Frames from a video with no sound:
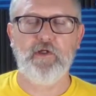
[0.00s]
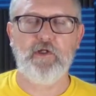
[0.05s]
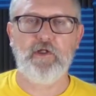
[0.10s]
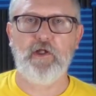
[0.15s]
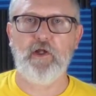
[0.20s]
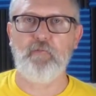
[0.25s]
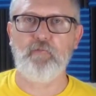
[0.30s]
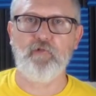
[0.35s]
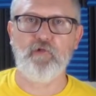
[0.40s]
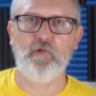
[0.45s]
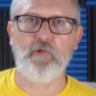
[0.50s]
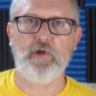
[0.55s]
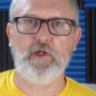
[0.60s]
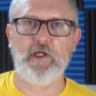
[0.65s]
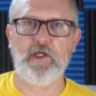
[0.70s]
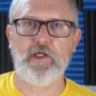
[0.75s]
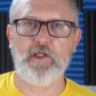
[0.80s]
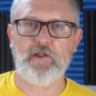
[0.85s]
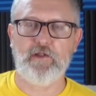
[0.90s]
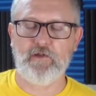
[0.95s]
come to a
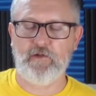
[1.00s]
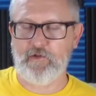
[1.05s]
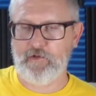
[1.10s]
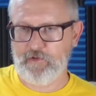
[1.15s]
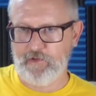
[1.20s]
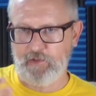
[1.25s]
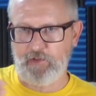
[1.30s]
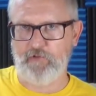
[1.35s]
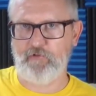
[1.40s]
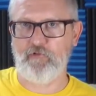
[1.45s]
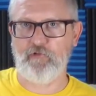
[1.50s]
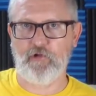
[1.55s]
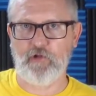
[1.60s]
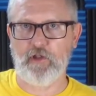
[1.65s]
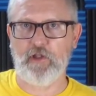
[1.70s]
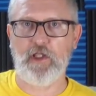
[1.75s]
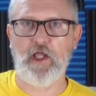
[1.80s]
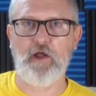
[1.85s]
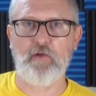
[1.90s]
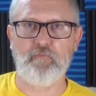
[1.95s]
head, and there's a
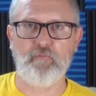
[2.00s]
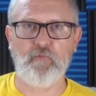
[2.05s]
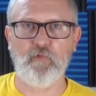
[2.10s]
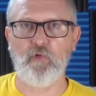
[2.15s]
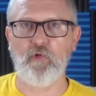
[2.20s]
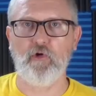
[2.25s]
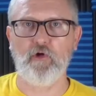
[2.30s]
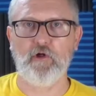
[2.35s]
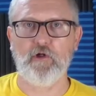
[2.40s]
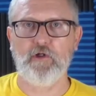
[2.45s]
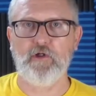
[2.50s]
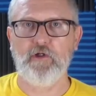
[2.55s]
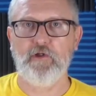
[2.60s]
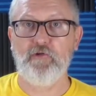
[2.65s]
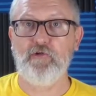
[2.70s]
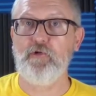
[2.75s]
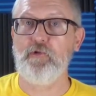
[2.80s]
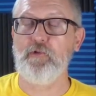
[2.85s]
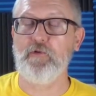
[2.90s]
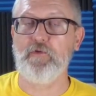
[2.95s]
lot more
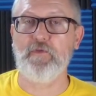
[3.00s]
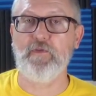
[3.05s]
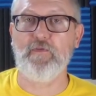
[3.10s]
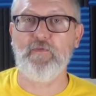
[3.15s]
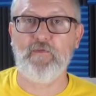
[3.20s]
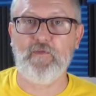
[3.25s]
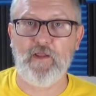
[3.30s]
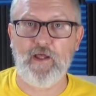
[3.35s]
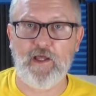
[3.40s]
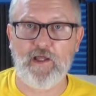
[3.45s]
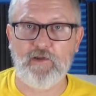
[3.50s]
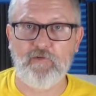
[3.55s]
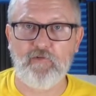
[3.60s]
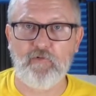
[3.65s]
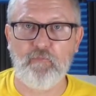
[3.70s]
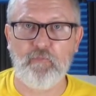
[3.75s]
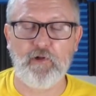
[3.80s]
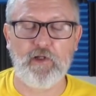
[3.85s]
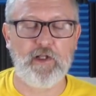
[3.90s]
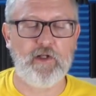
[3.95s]
to it than that,
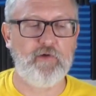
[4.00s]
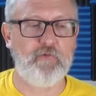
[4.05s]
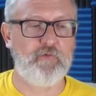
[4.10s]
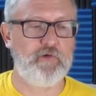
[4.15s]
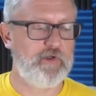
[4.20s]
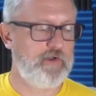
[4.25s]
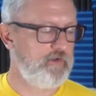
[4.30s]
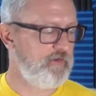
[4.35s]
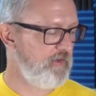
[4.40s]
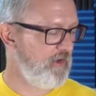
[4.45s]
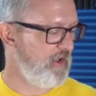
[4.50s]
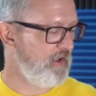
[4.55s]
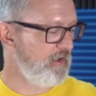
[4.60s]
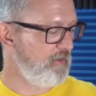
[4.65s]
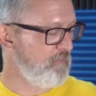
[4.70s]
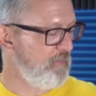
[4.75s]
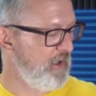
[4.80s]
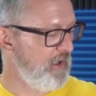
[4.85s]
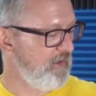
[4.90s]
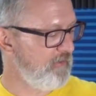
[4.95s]
but I don't want to talk
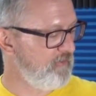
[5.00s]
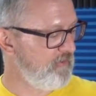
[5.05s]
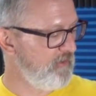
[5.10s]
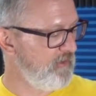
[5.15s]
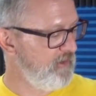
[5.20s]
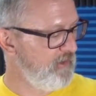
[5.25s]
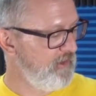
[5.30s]
about